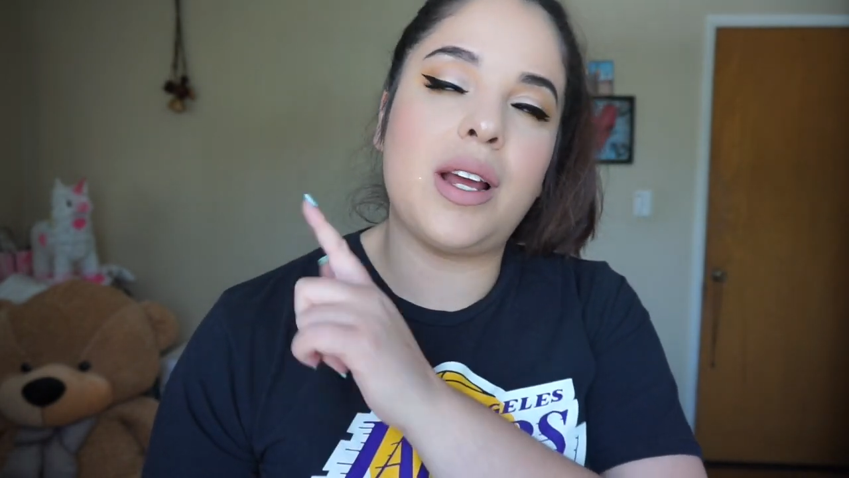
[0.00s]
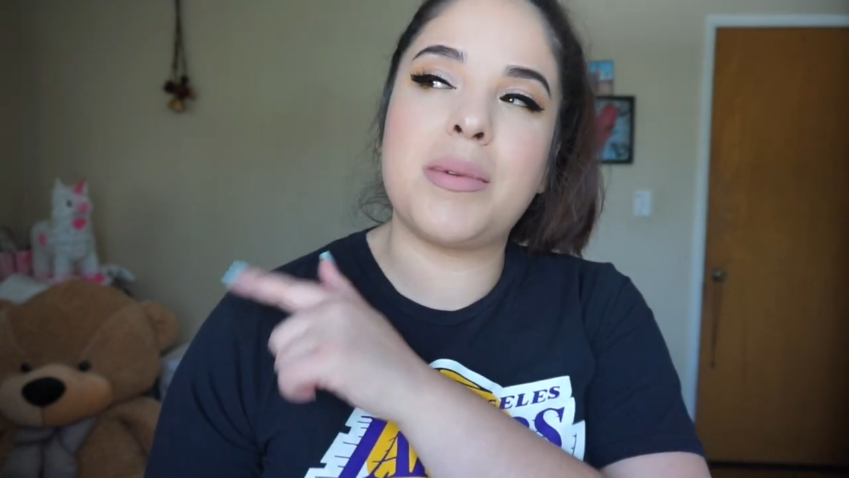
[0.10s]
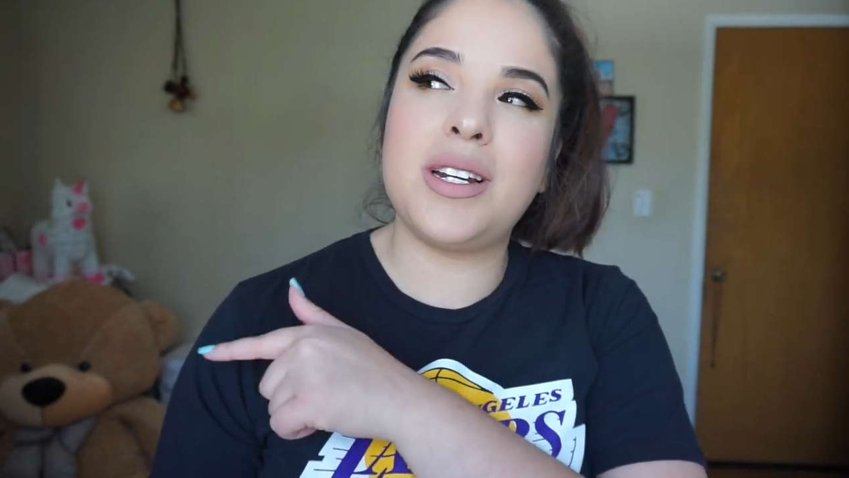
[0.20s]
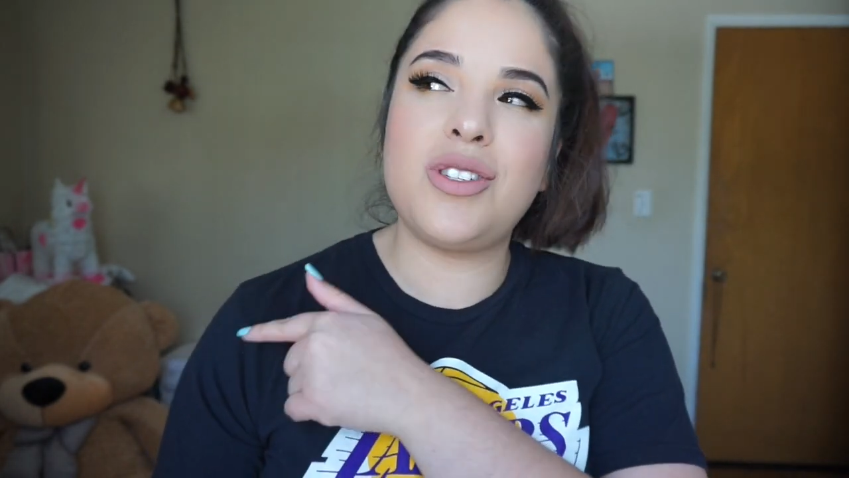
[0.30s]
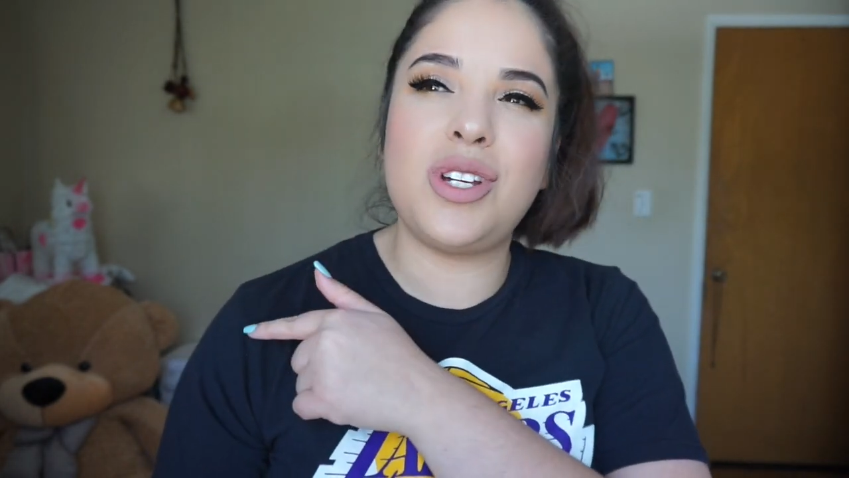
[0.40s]
I'm
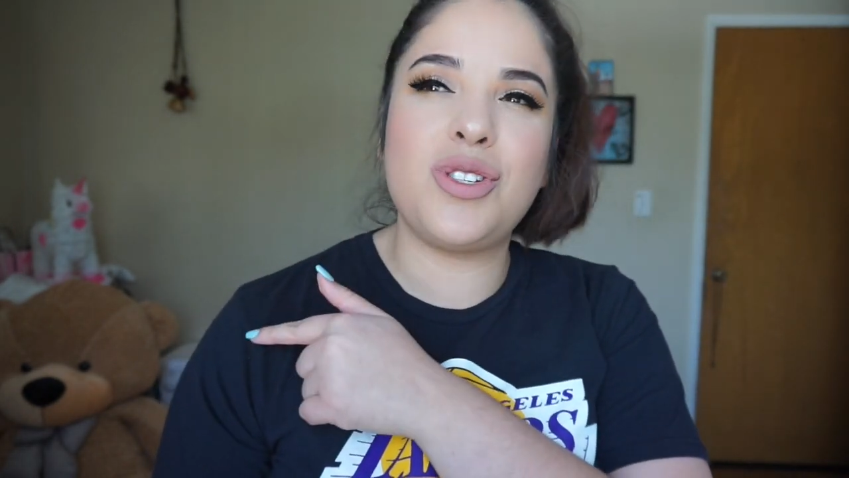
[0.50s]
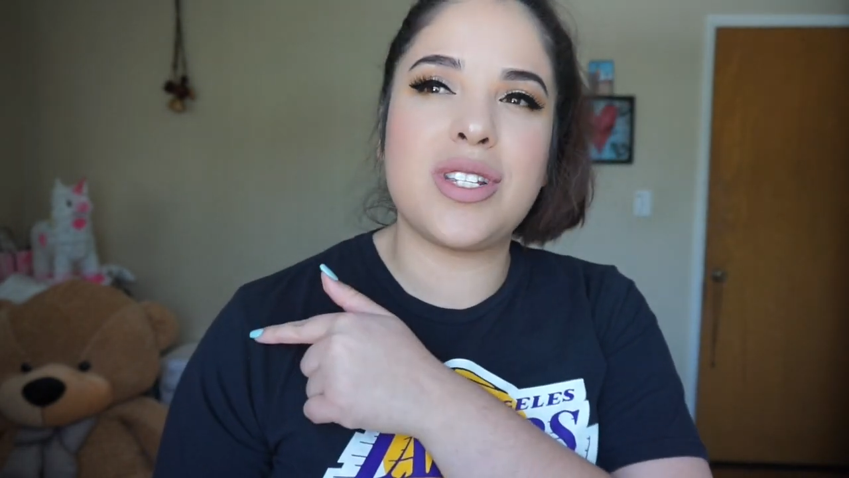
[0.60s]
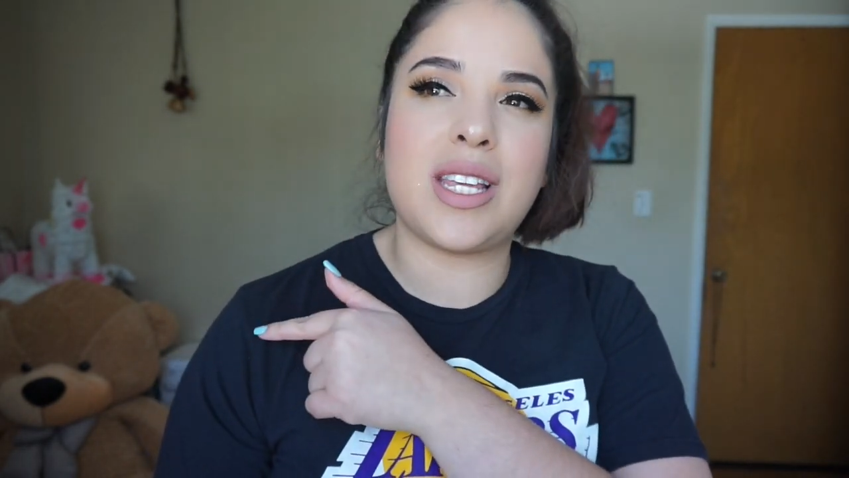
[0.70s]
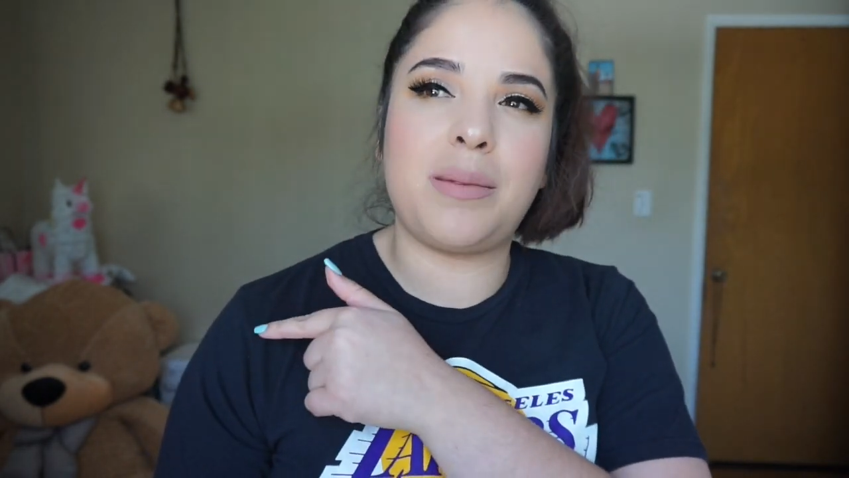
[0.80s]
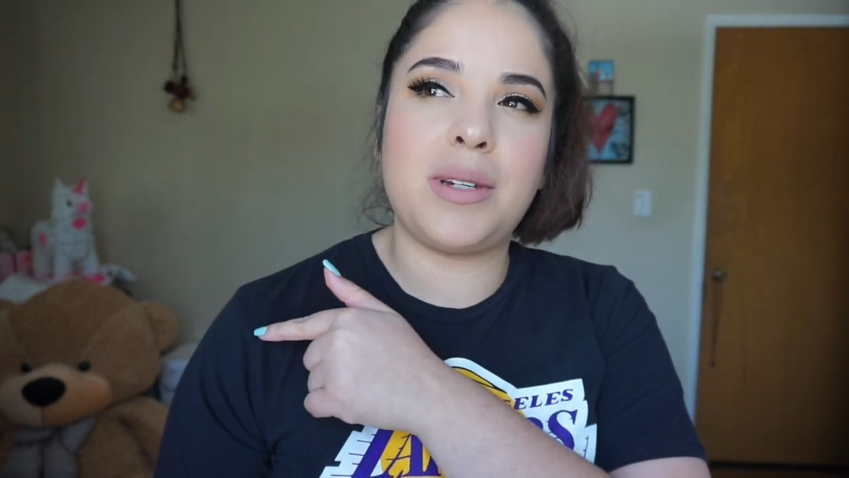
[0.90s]
gonna change
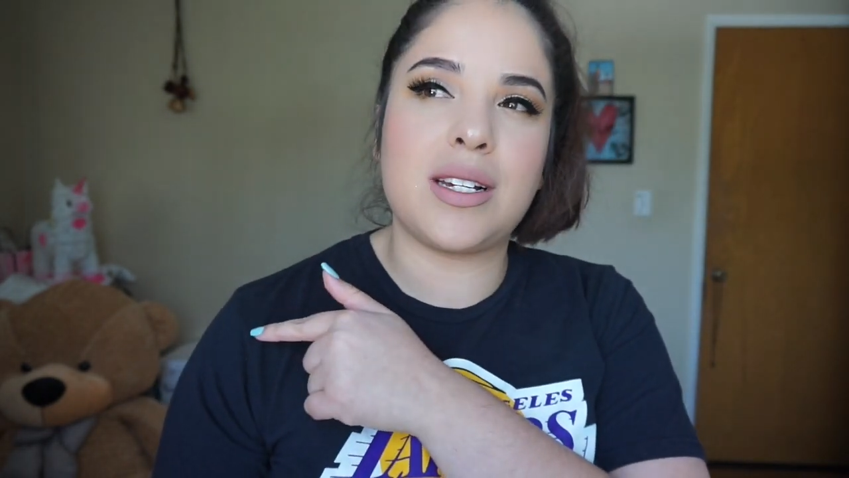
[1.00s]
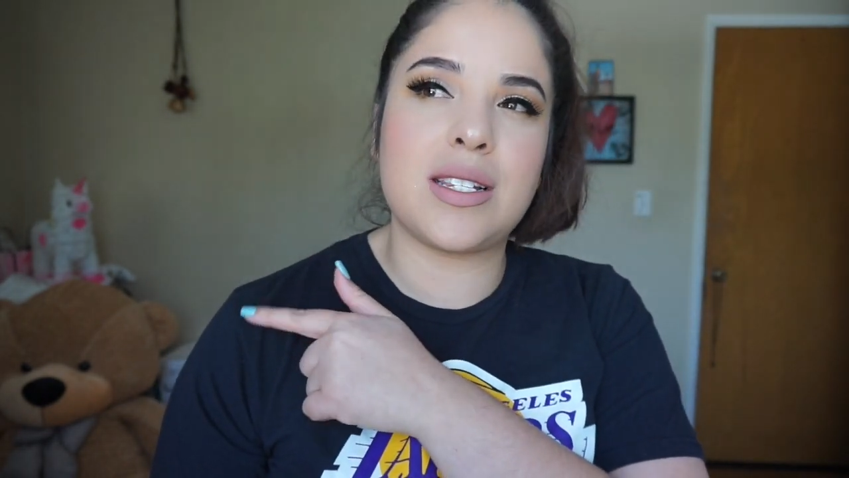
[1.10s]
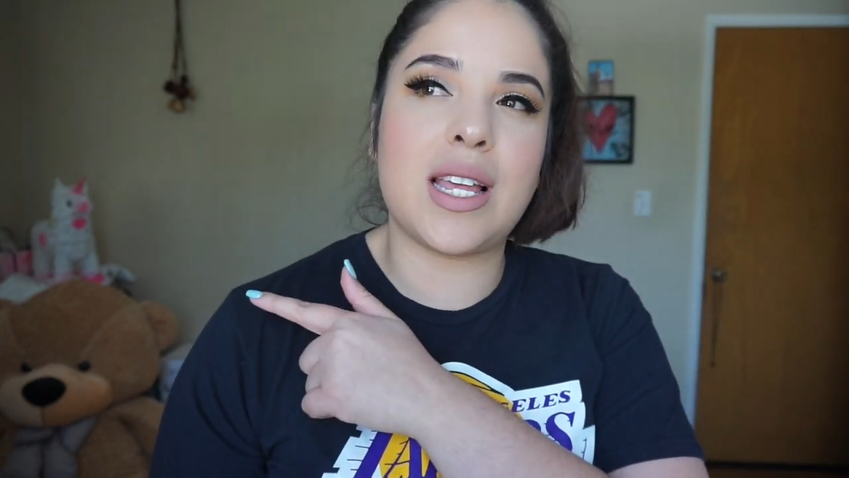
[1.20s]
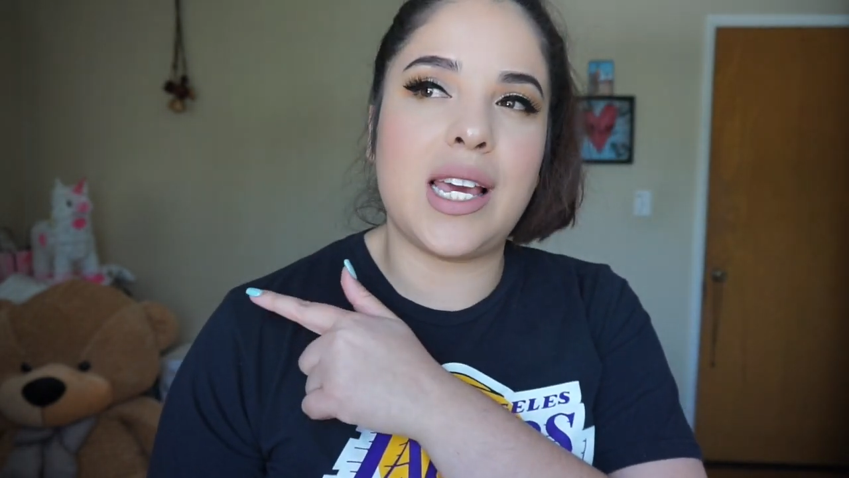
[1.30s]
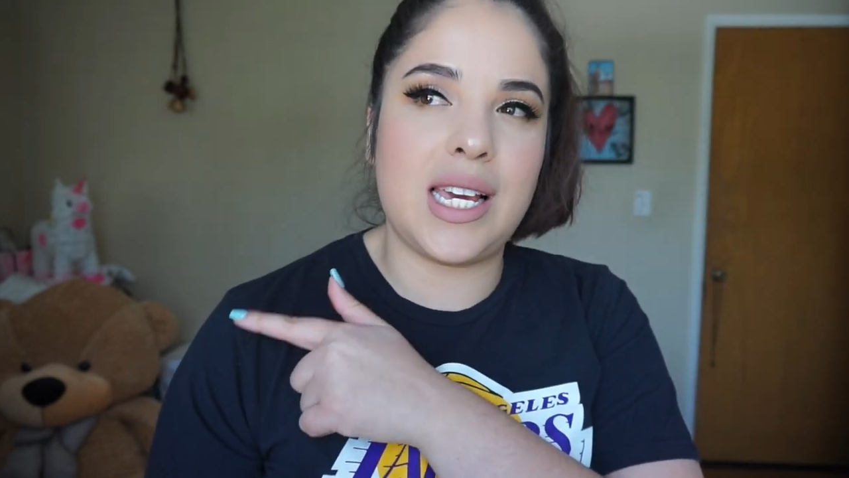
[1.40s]
his name
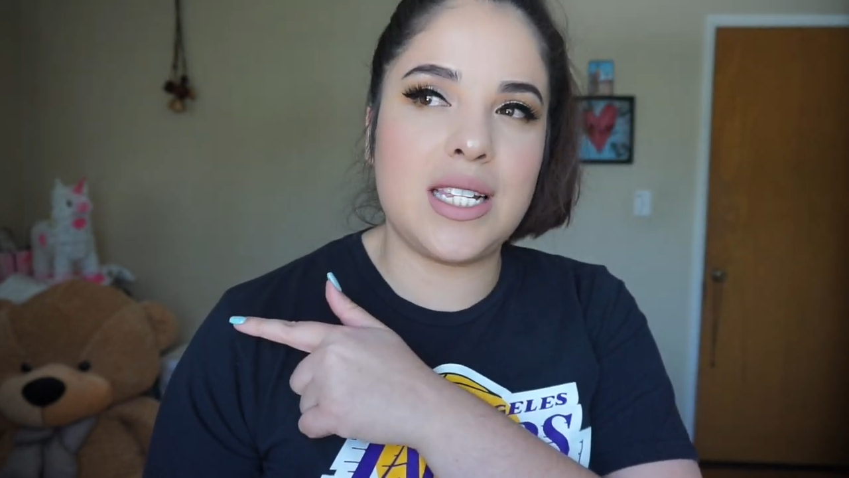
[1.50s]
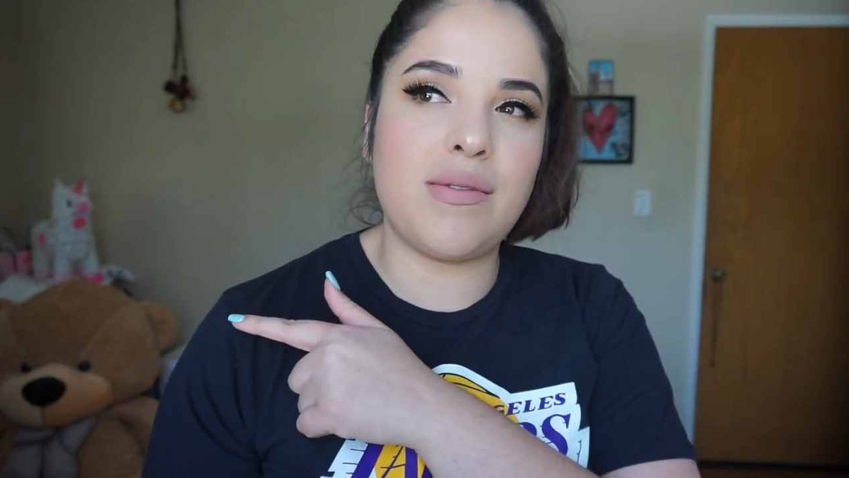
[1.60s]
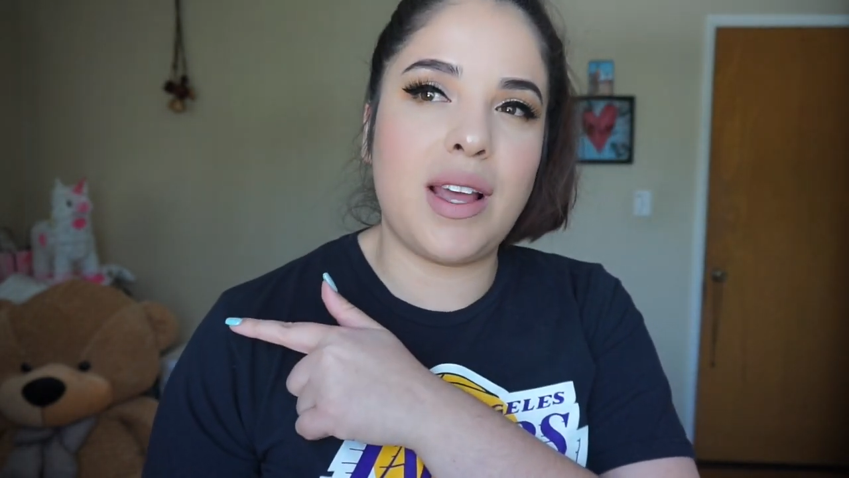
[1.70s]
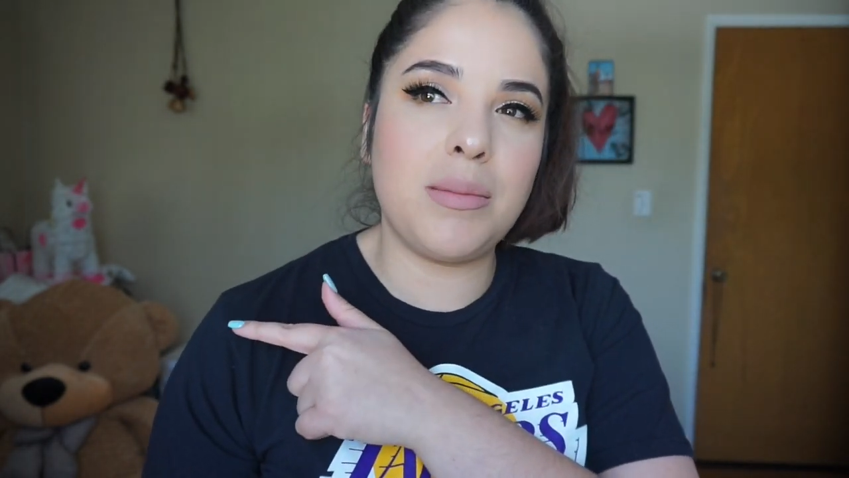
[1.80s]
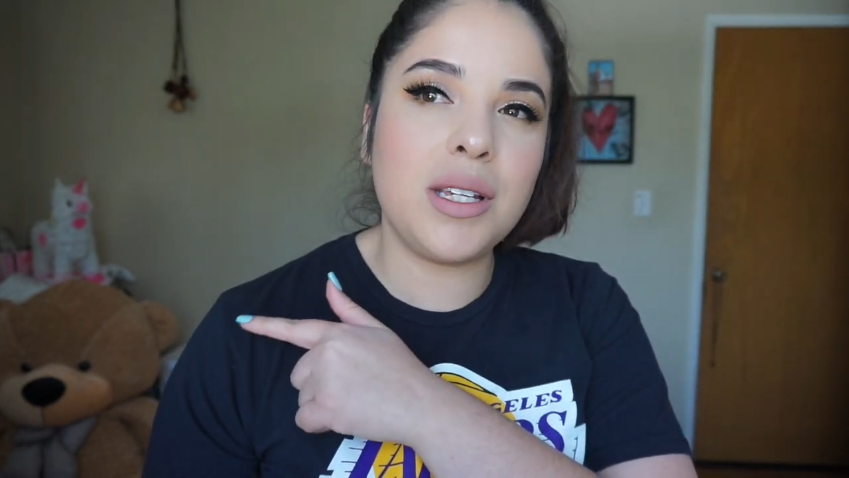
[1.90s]
because the Ace
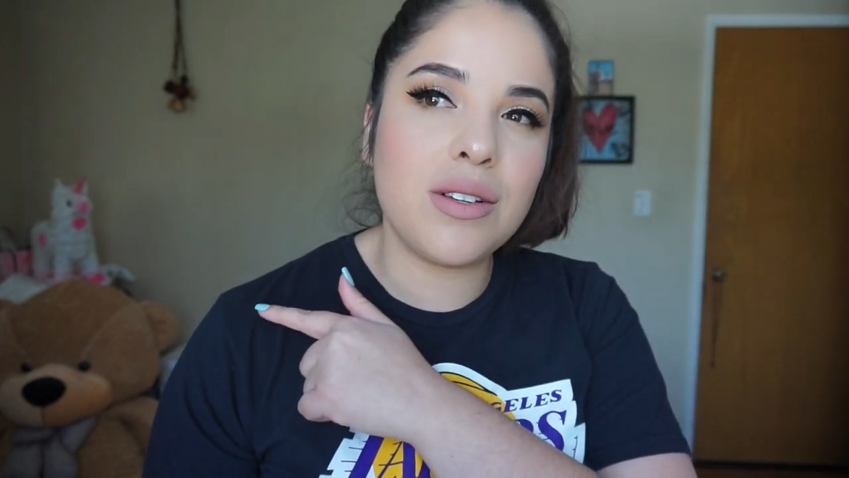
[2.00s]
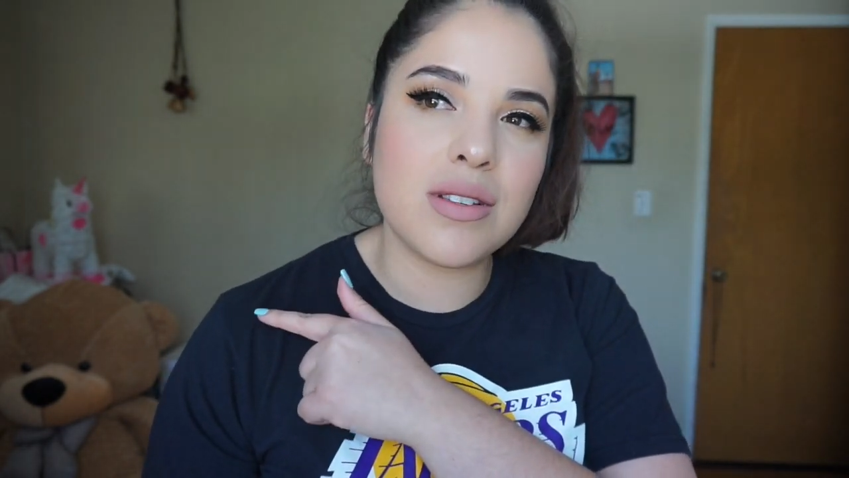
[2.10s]
family